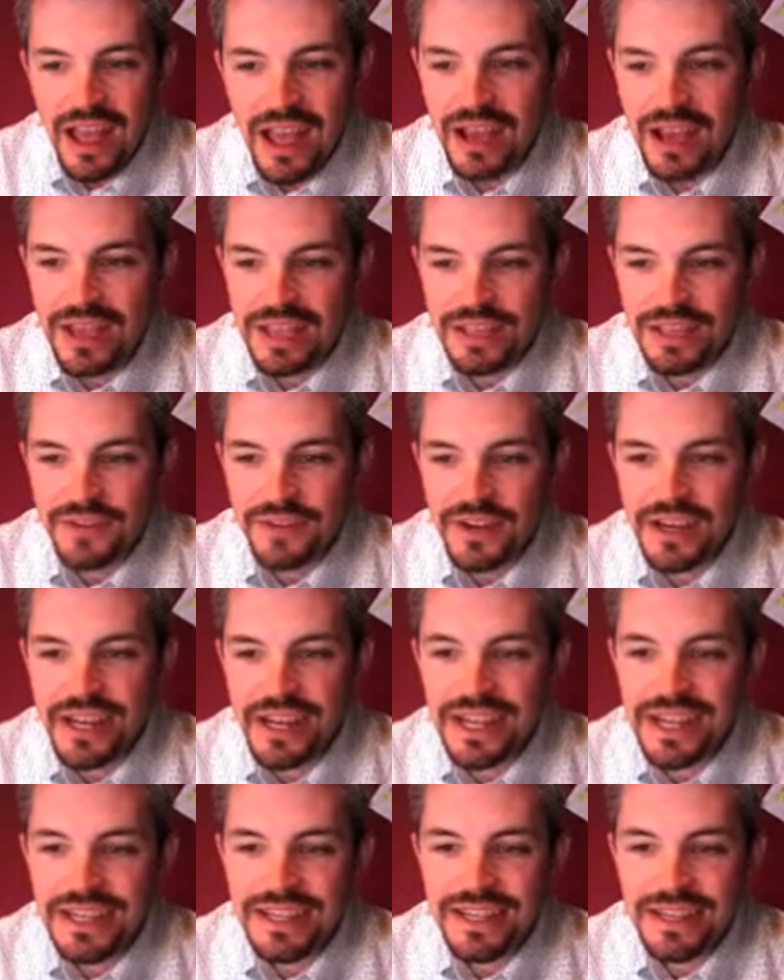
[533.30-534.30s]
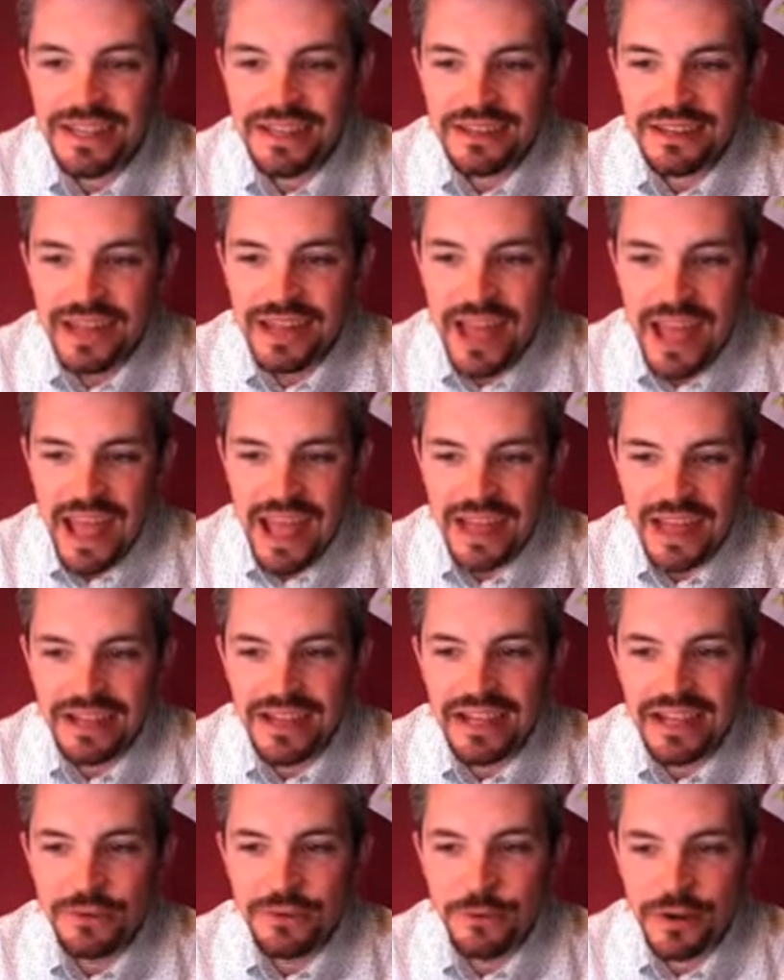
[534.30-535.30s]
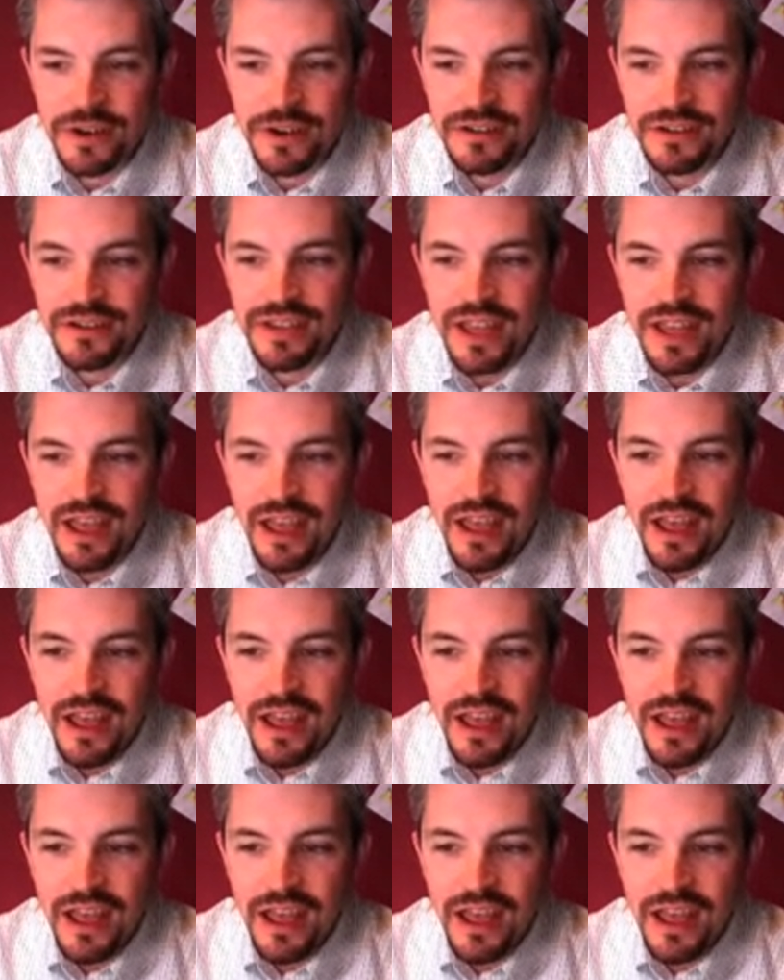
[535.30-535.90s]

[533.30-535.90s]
It's very easy to add keywords.